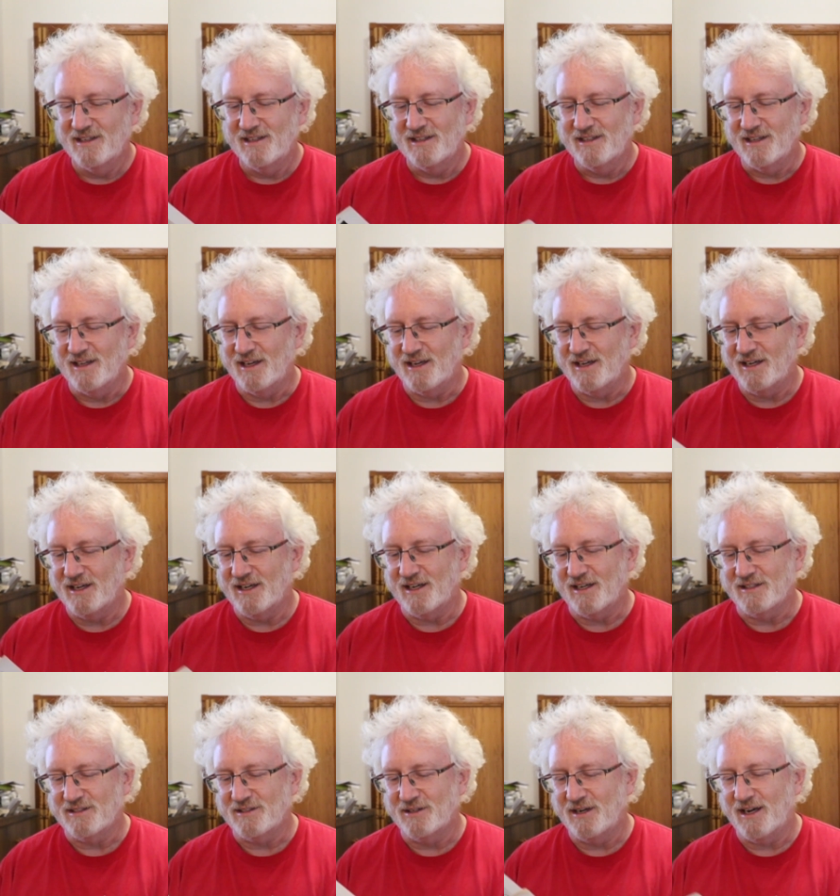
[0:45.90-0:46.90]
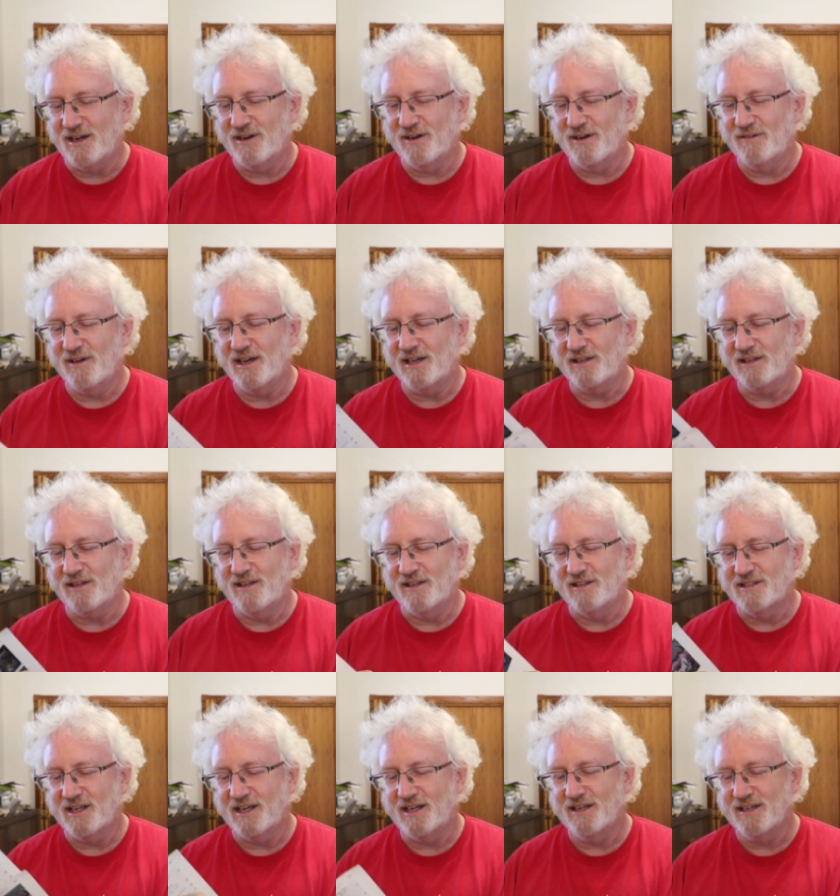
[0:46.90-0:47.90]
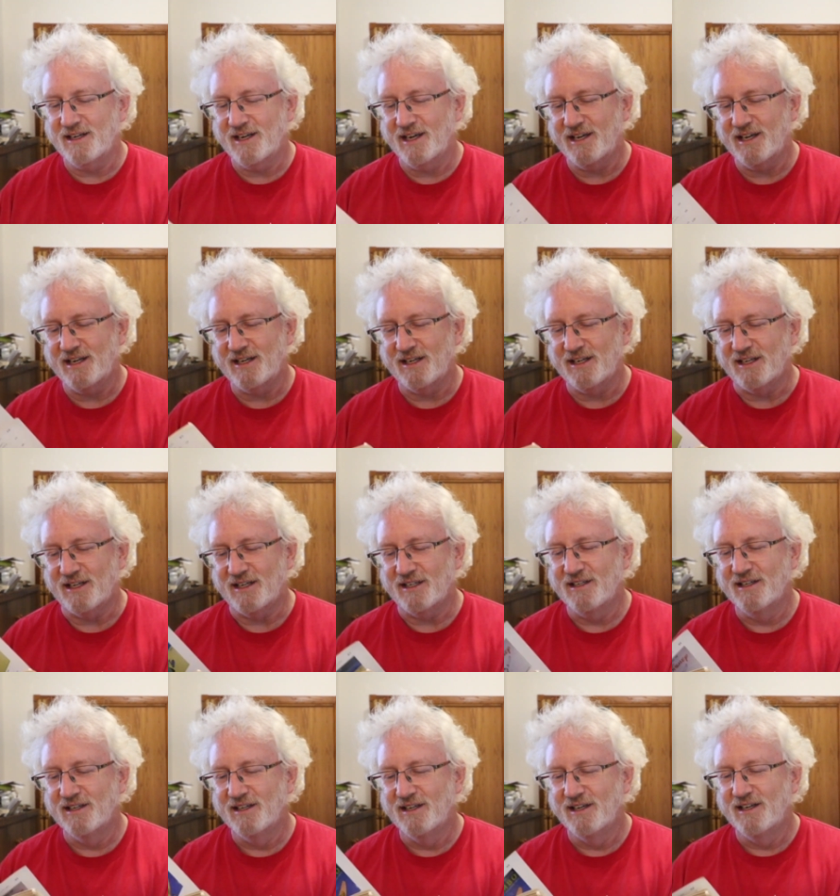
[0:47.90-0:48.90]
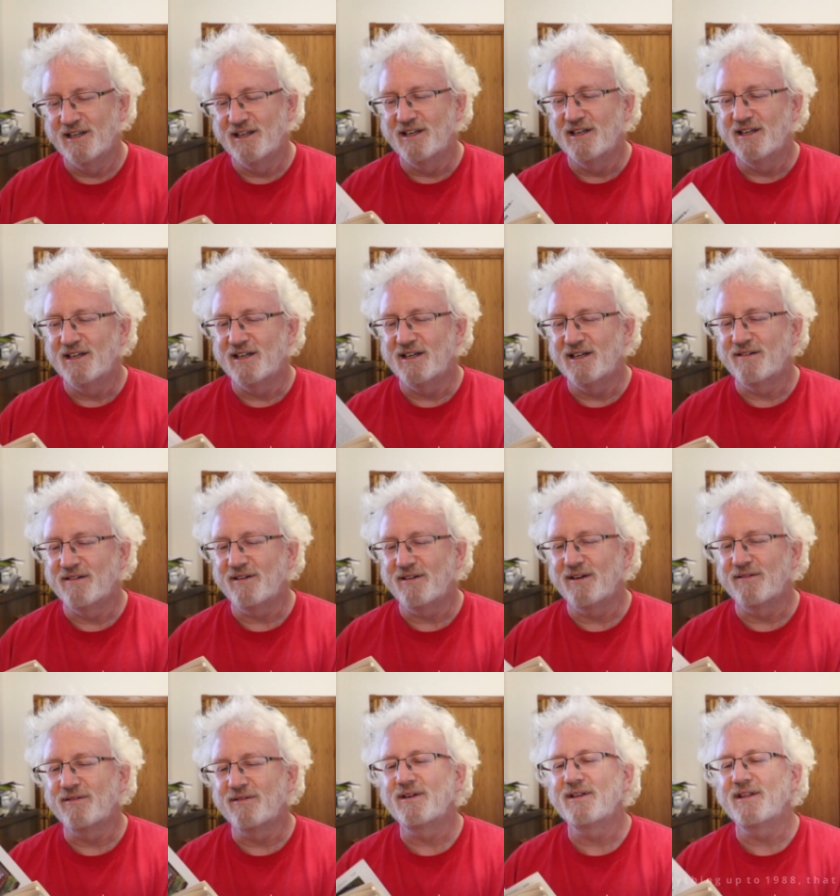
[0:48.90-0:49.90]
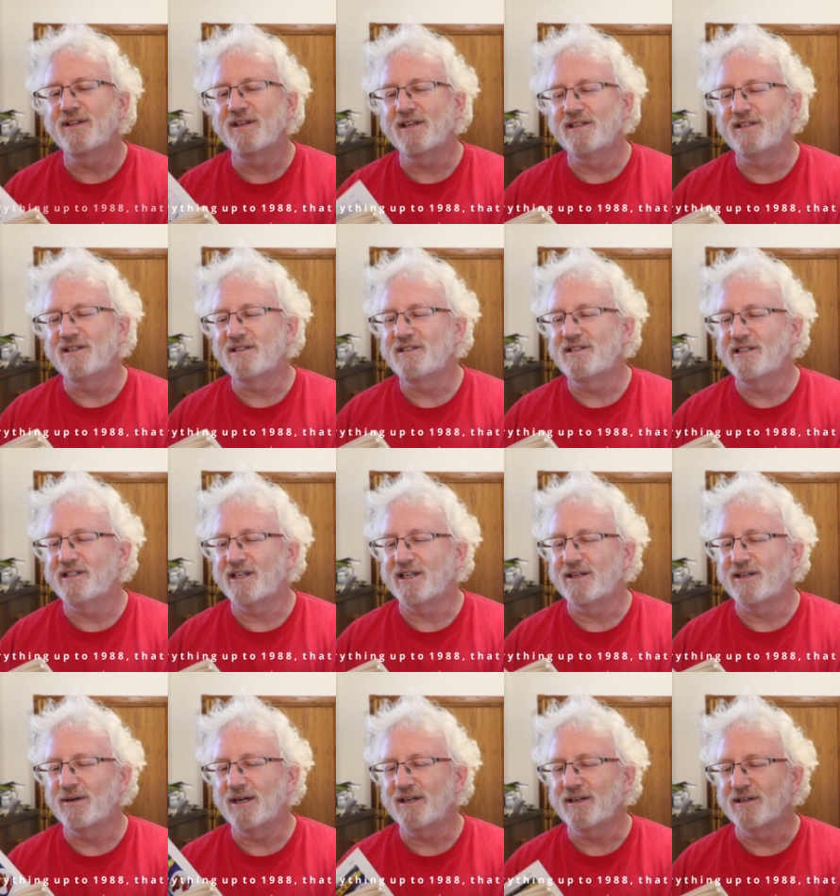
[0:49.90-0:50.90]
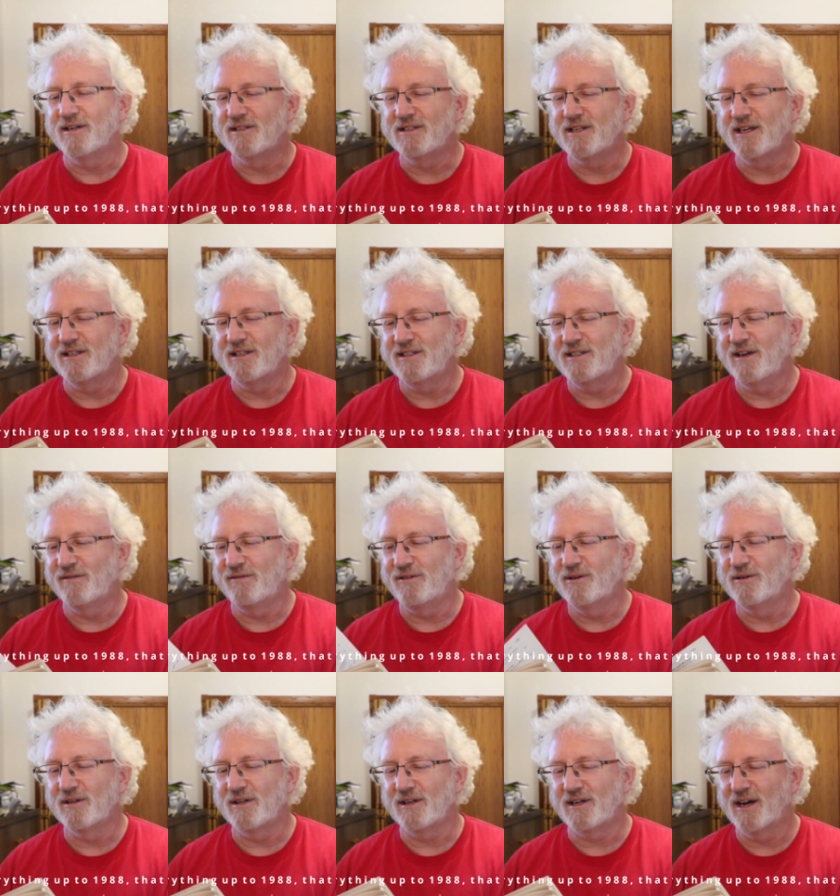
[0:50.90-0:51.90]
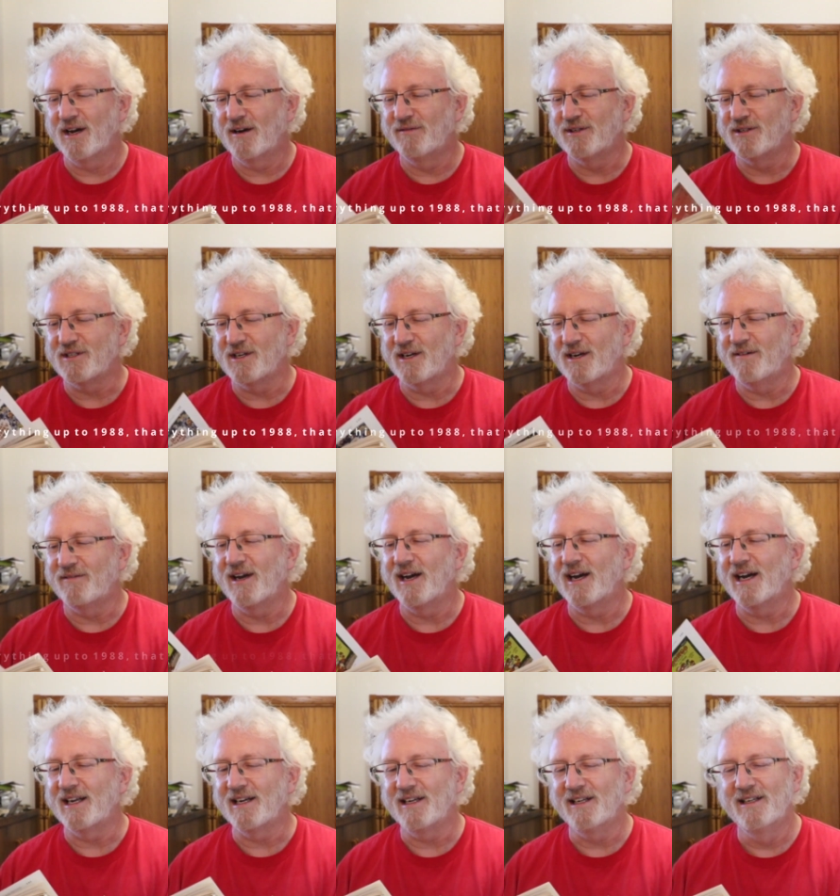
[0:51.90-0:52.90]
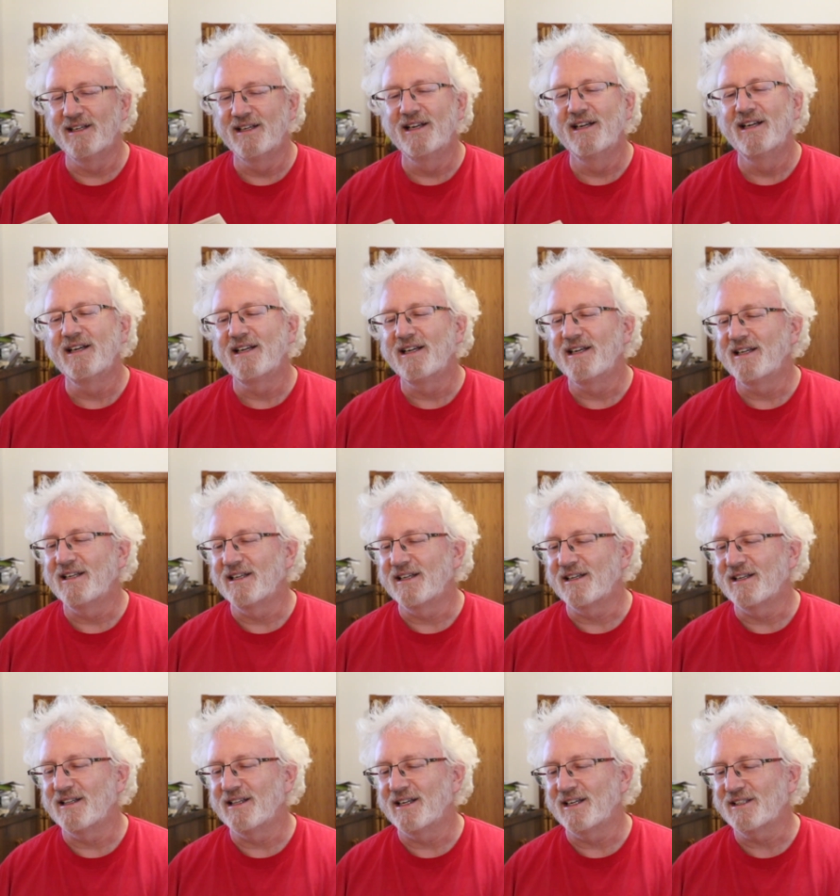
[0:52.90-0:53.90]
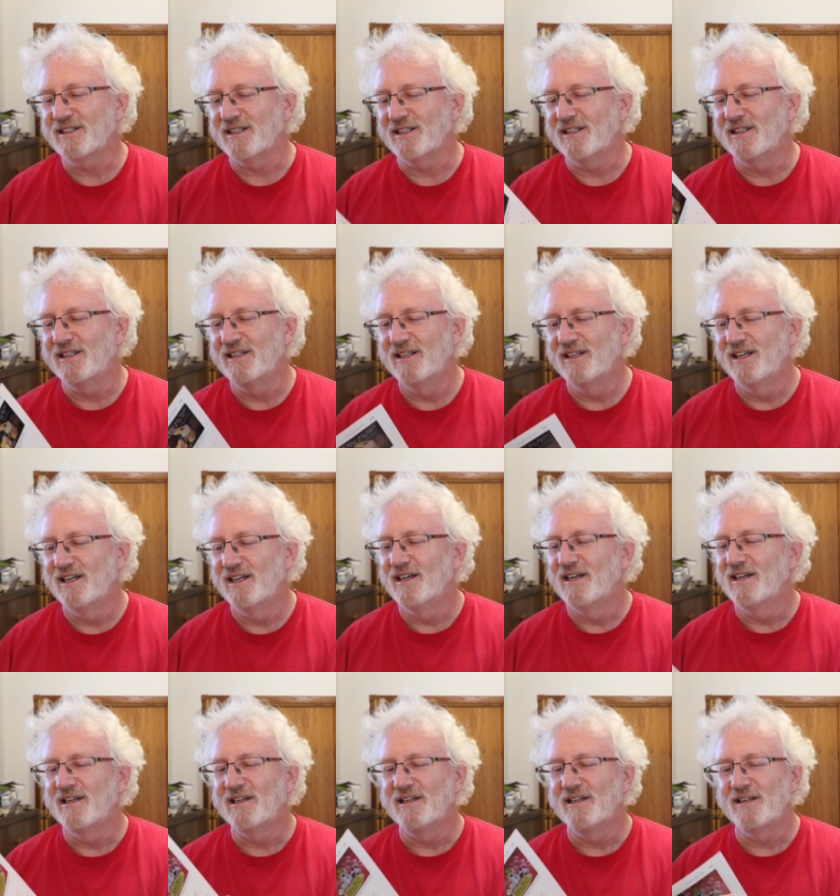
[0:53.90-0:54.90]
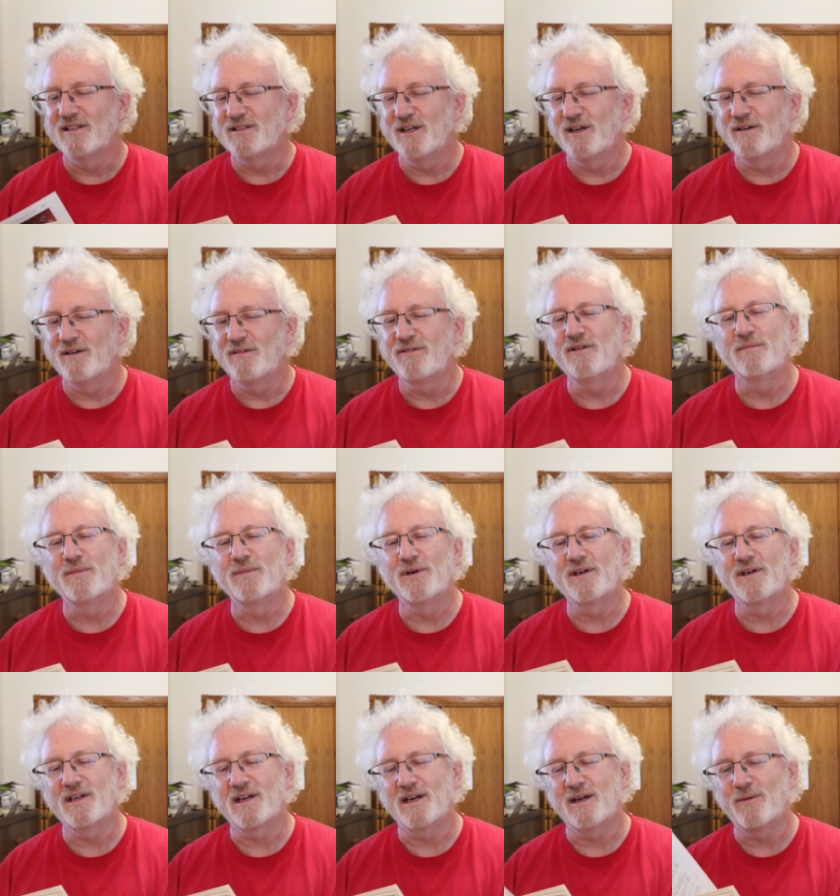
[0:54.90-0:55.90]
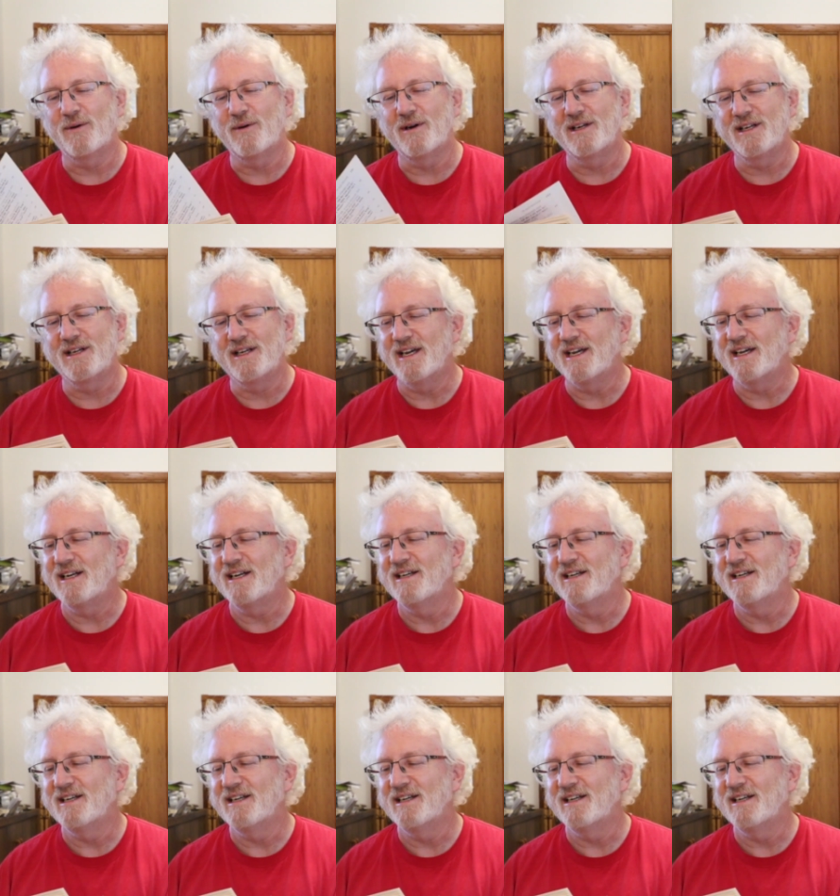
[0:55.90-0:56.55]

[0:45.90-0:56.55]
Yeah, so now I've got the entire catalog of everything Disneyland Records. I see a few of the covers that I've got in the collection. I see a few more that I want to get.